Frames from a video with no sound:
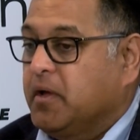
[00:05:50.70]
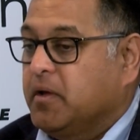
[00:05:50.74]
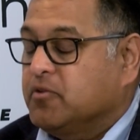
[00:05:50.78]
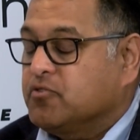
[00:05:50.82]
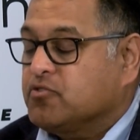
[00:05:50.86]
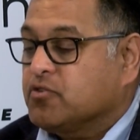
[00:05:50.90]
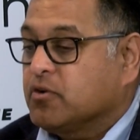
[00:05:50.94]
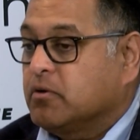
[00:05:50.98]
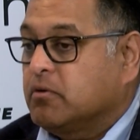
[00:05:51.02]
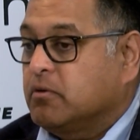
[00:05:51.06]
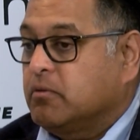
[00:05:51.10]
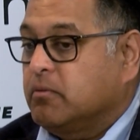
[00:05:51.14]

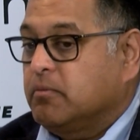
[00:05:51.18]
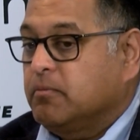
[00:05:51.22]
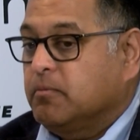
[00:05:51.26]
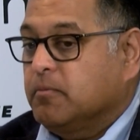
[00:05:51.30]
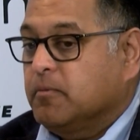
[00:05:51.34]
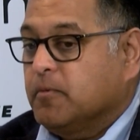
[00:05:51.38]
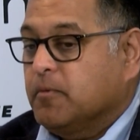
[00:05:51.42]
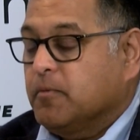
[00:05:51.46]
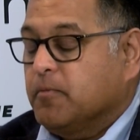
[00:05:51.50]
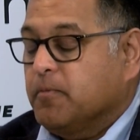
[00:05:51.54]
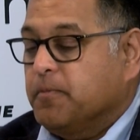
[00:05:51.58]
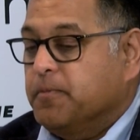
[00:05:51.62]
So
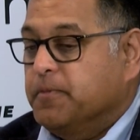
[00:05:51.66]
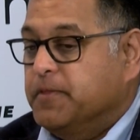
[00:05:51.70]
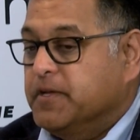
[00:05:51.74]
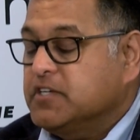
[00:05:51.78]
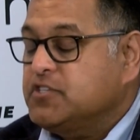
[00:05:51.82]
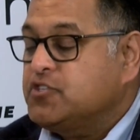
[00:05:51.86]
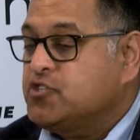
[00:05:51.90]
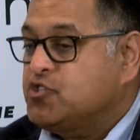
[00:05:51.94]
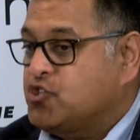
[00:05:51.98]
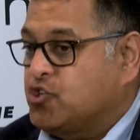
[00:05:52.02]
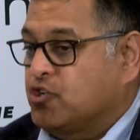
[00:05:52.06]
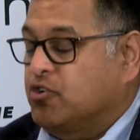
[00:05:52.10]

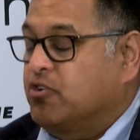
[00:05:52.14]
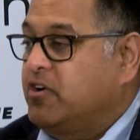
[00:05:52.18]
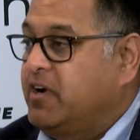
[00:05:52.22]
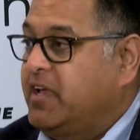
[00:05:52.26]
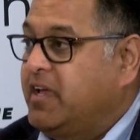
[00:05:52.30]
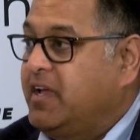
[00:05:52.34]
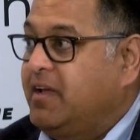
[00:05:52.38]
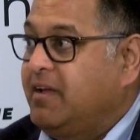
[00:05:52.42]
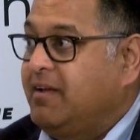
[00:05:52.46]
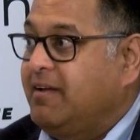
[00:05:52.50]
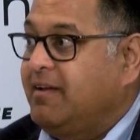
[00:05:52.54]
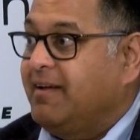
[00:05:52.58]
this
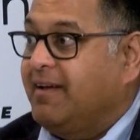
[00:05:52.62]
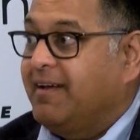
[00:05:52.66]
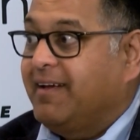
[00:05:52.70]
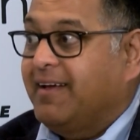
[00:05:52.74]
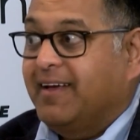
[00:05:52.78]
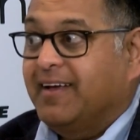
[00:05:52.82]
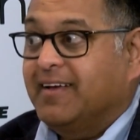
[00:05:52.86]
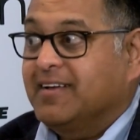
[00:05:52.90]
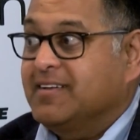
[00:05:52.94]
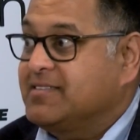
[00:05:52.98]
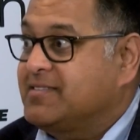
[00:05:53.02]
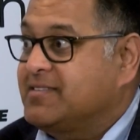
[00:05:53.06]
journey
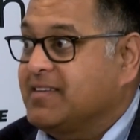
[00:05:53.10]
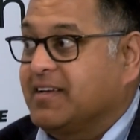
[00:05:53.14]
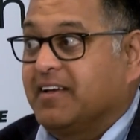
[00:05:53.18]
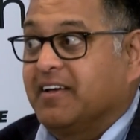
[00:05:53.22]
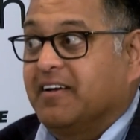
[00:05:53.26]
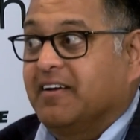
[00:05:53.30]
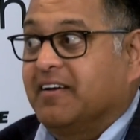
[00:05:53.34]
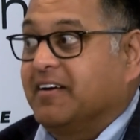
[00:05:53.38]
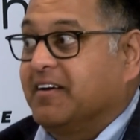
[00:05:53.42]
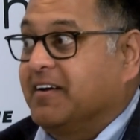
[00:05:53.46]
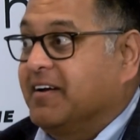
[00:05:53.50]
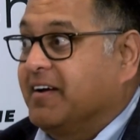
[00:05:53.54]
is
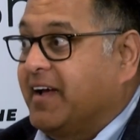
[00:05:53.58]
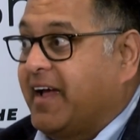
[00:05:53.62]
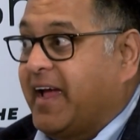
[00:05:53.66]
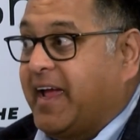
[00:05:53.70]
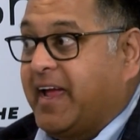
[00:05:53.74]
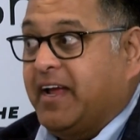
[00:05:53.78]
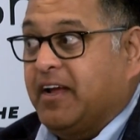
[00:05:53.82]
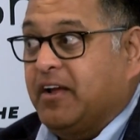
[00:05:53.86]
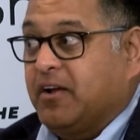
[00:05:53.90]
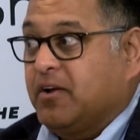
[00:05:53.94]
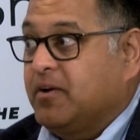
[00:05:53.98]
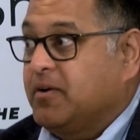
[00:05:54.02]

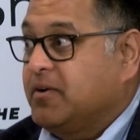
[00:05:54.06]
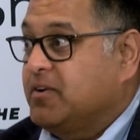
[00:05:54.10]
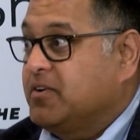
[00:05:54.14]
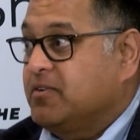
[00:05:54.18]
a